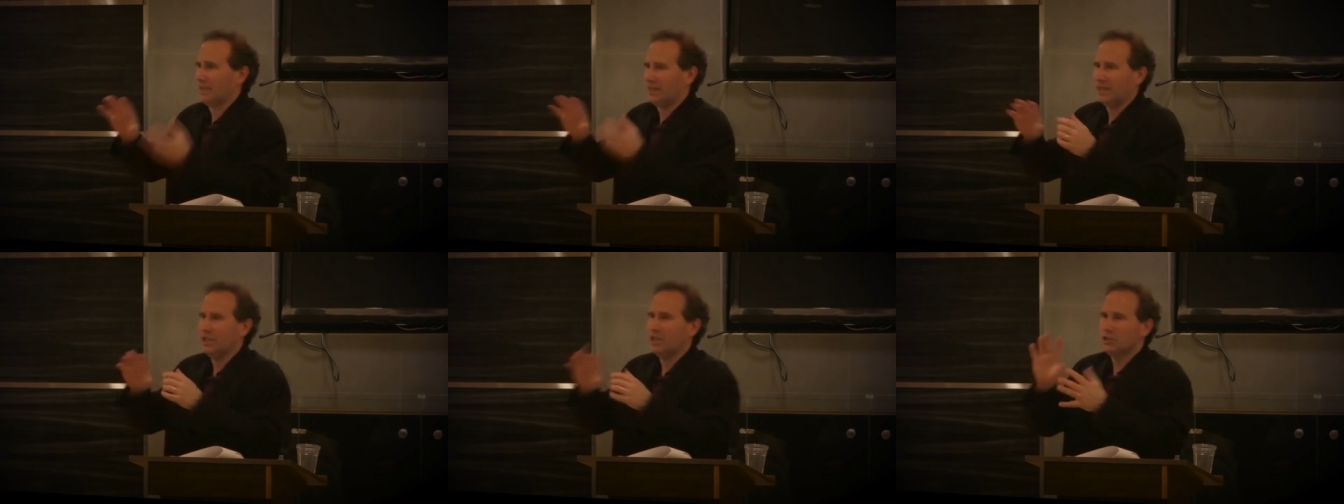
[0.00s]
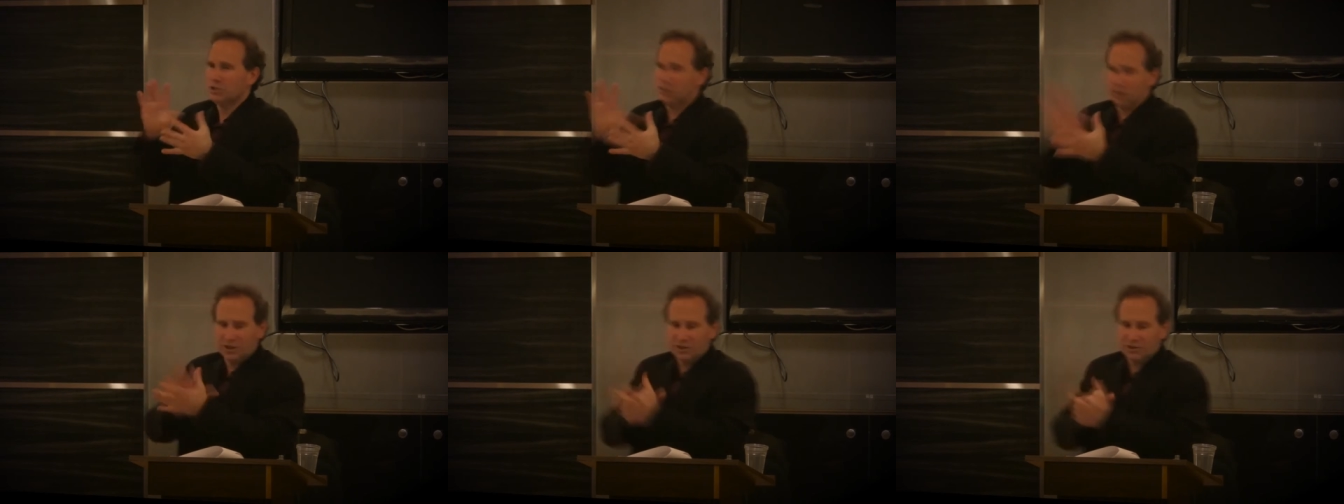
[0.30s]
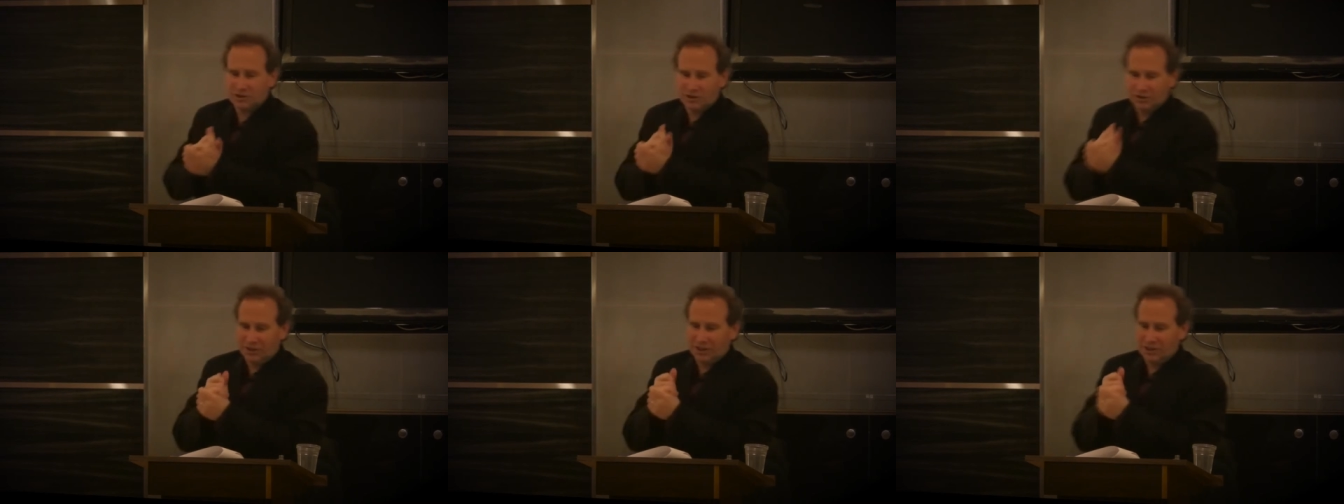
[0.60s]
Like, so
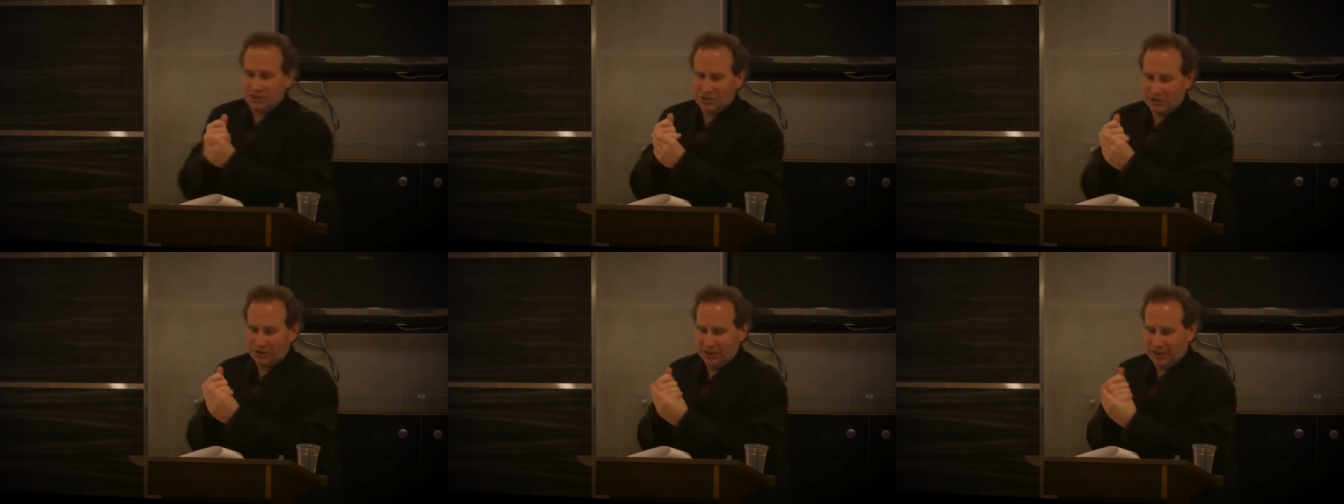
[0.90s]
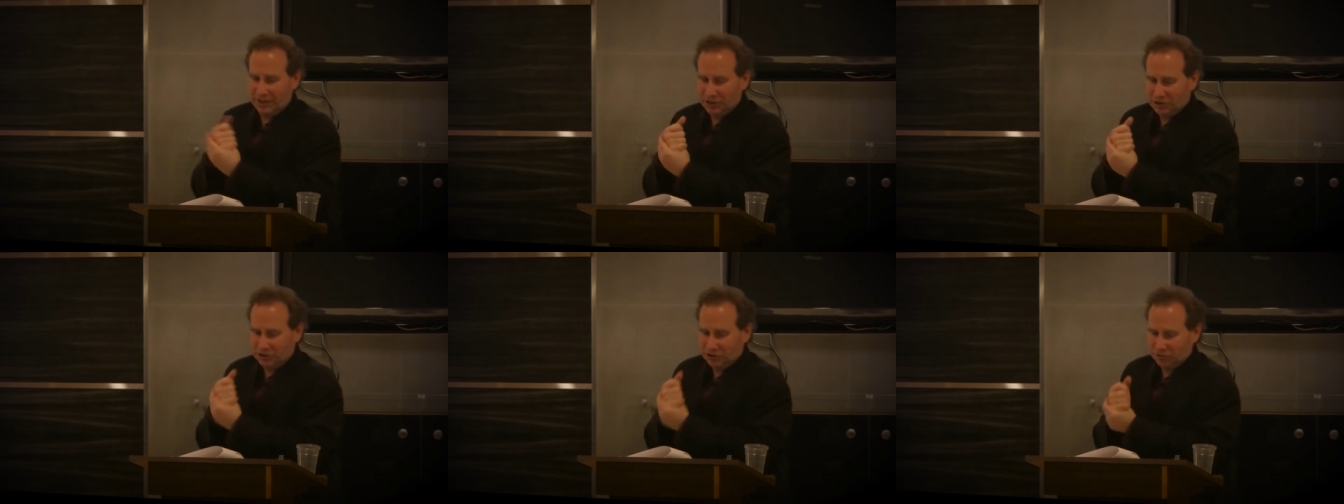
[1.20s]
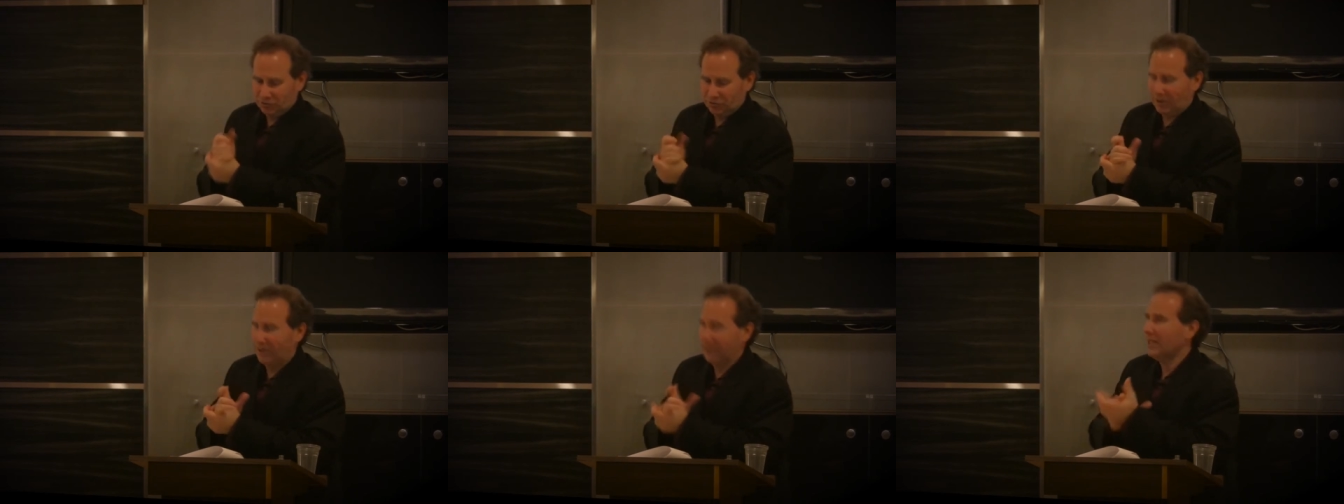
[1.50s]
these are the, these are the
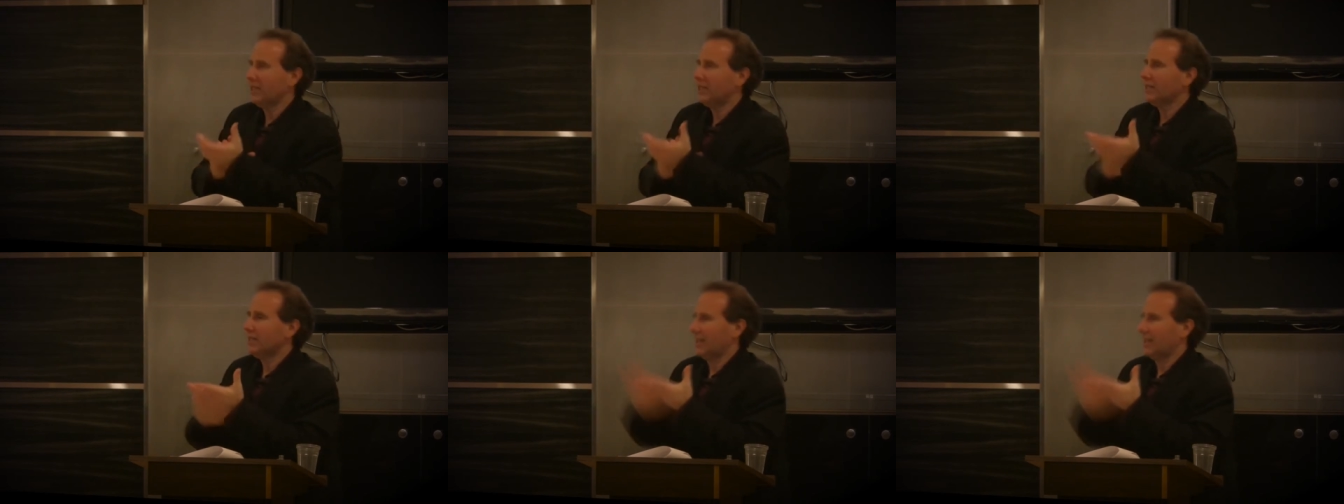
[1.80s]
issues, right?